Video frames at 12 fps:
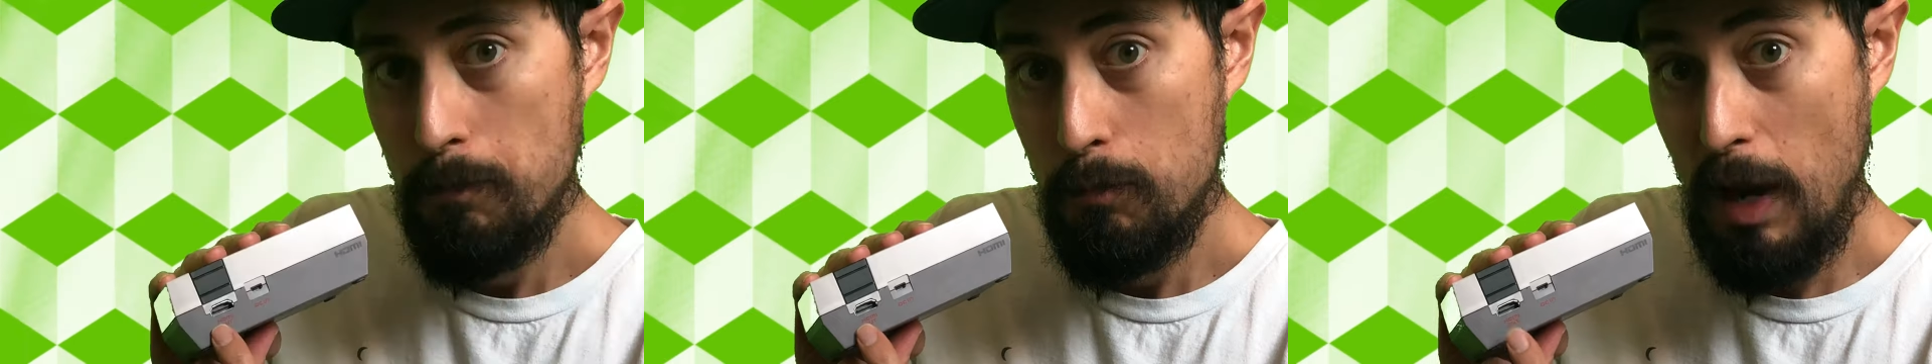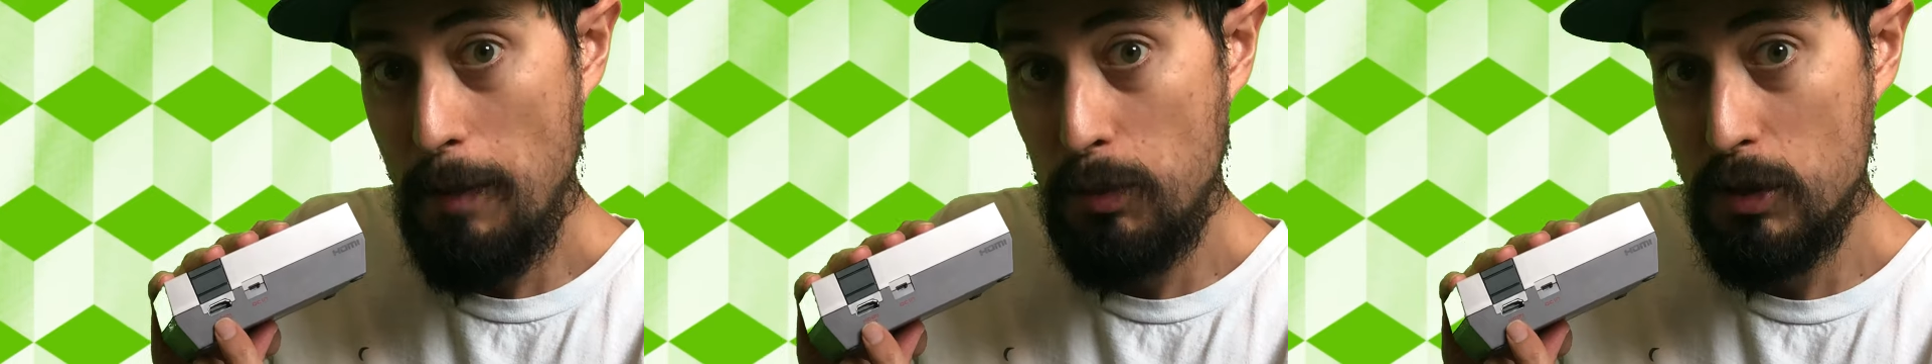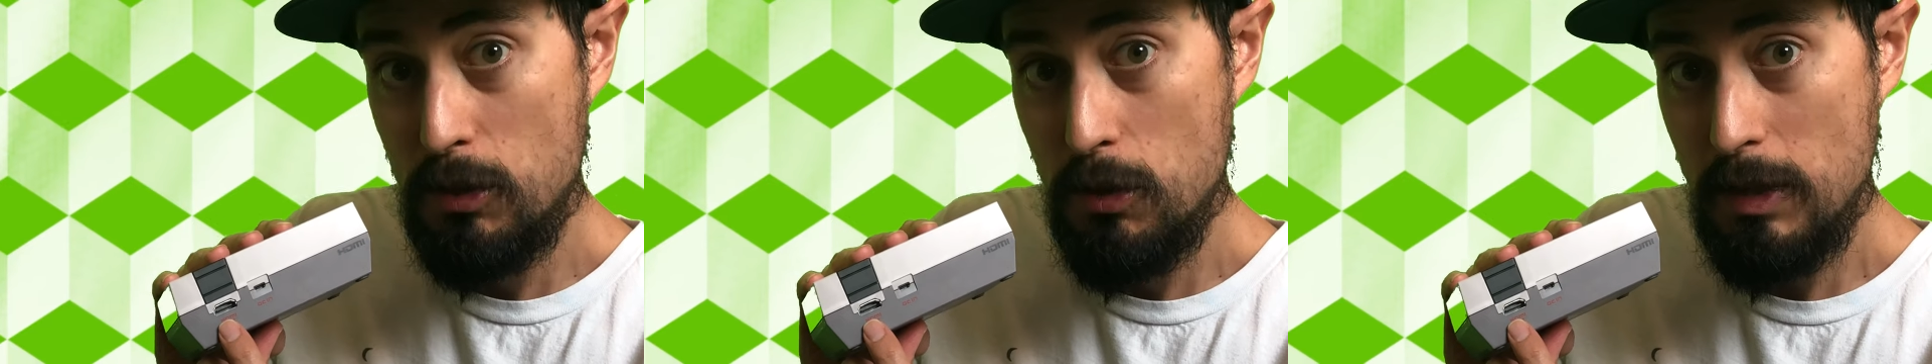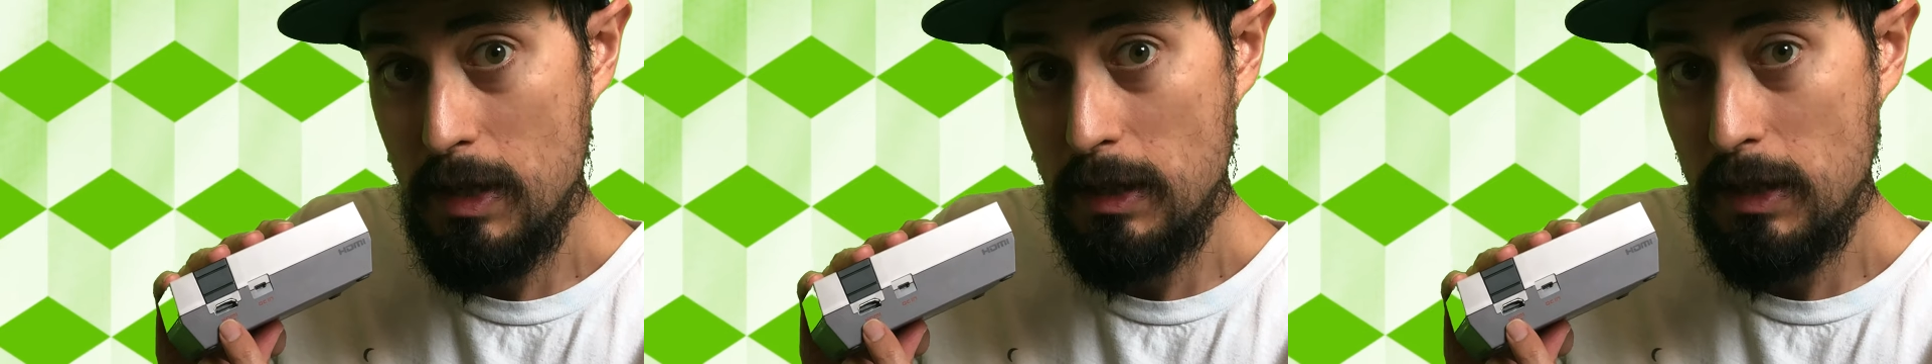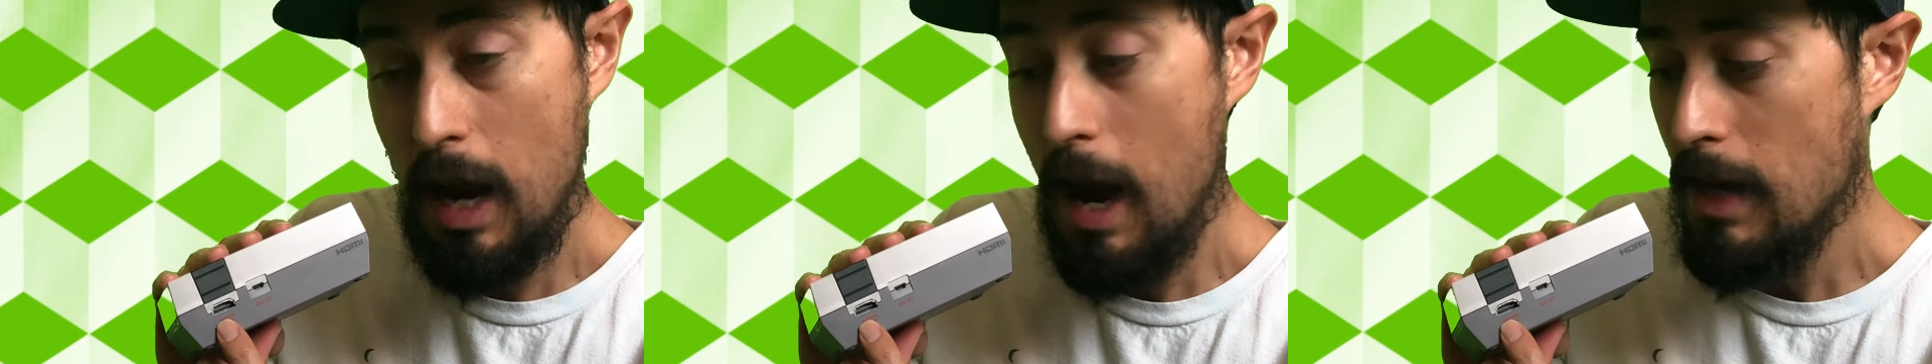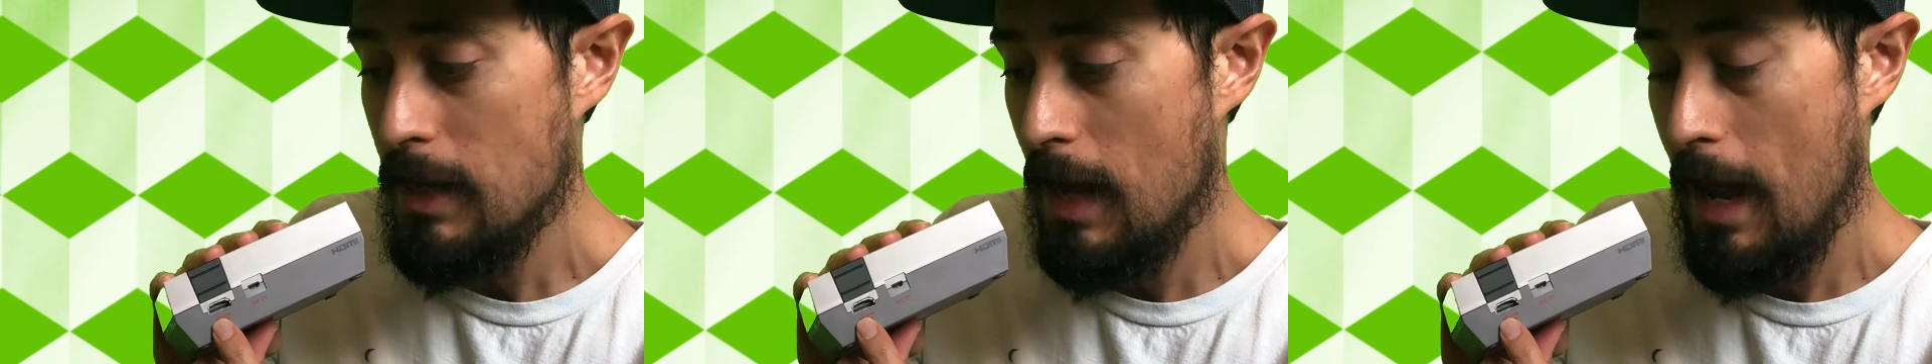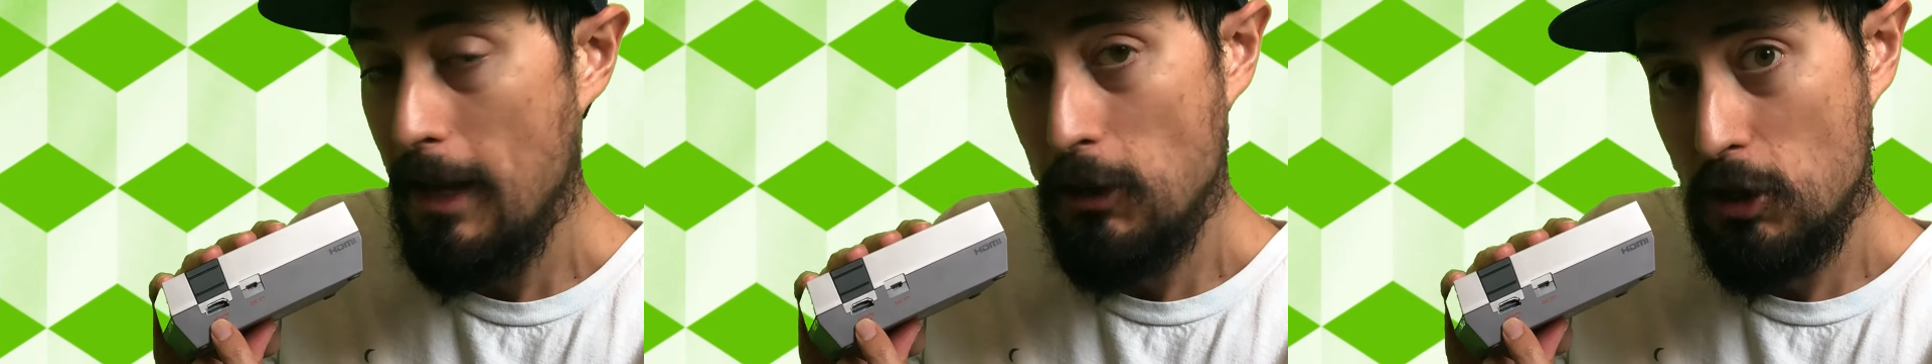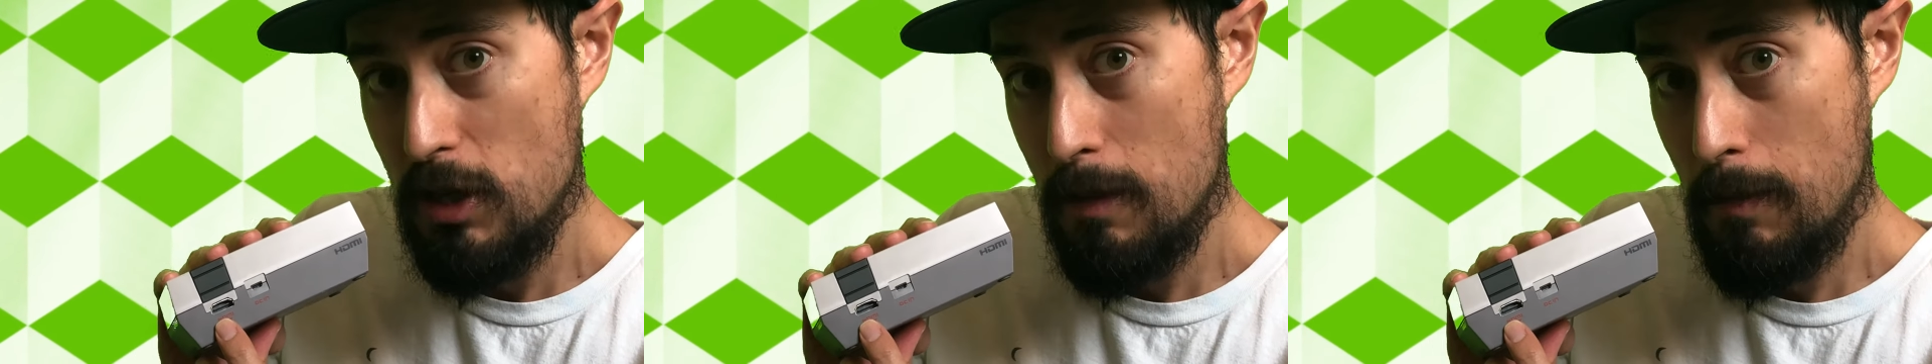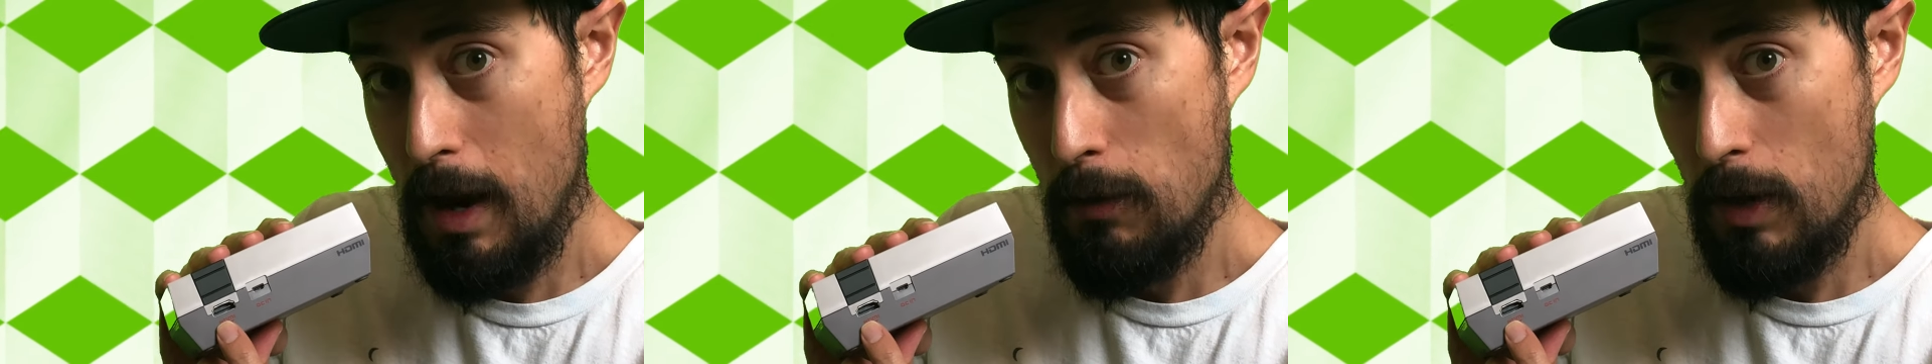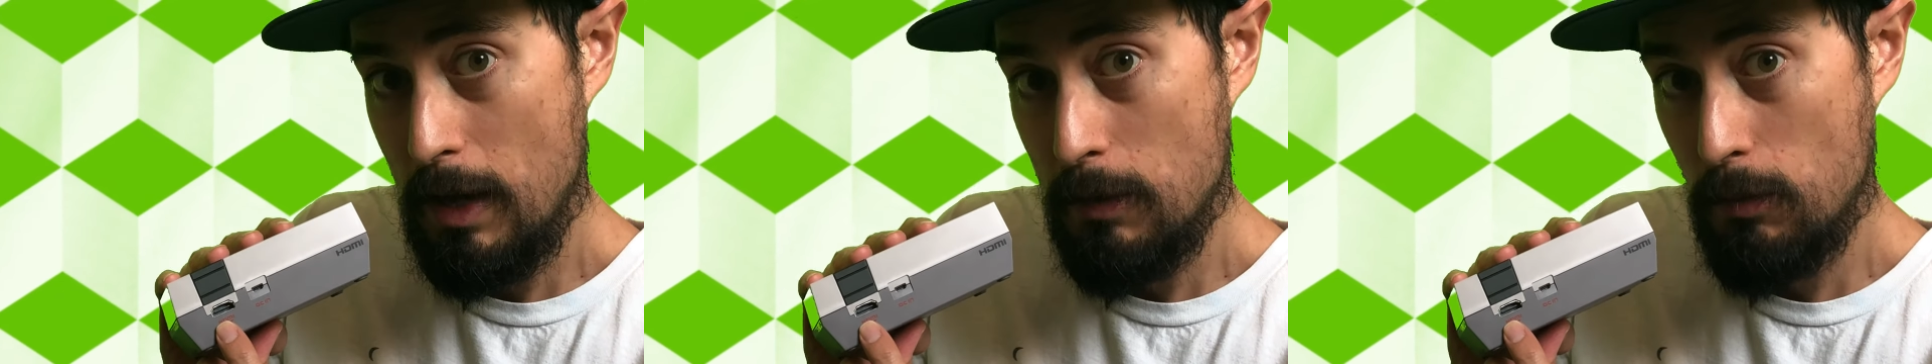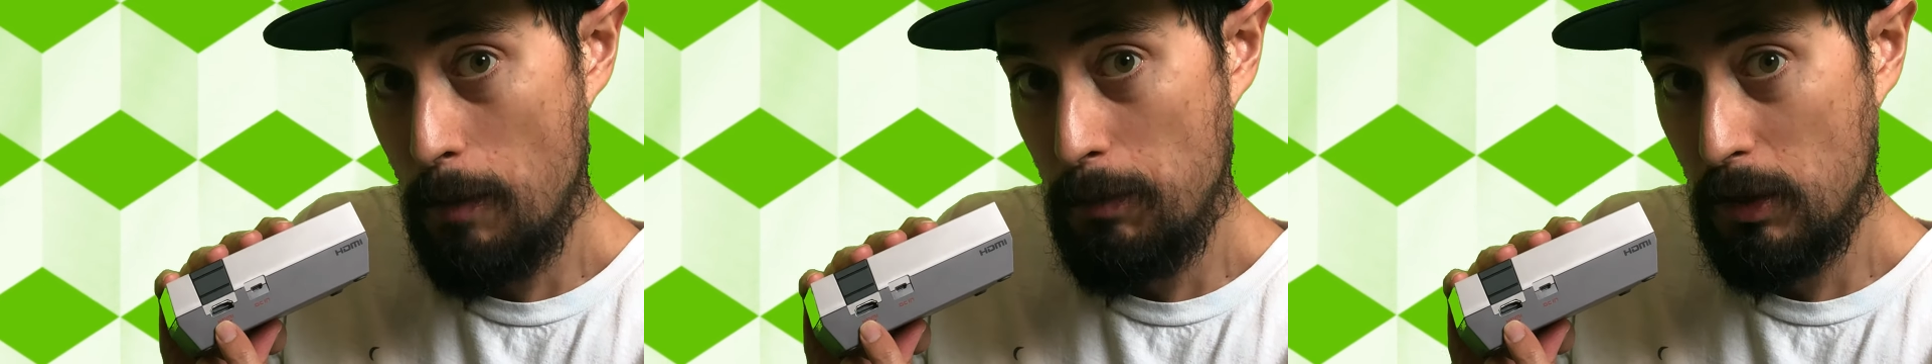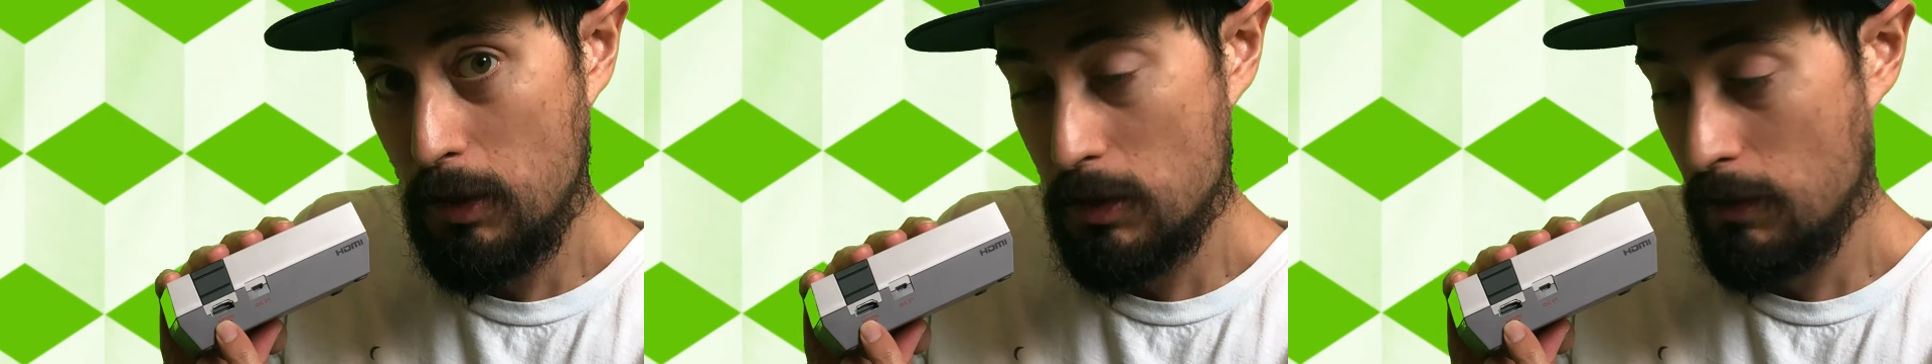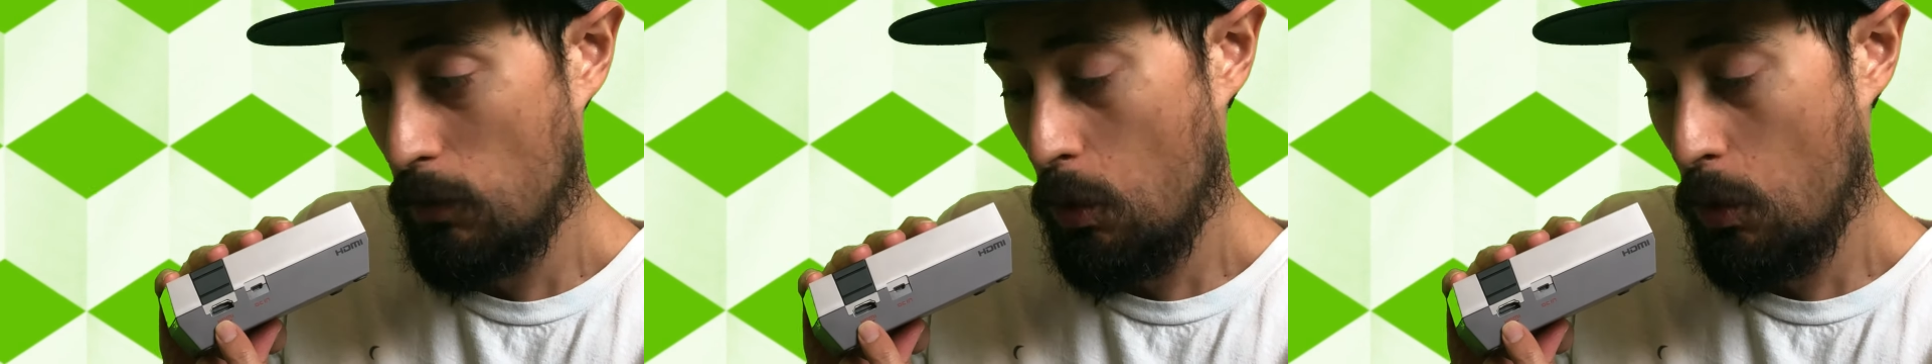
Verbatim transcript: by producing tiny HDMI-ready replicas of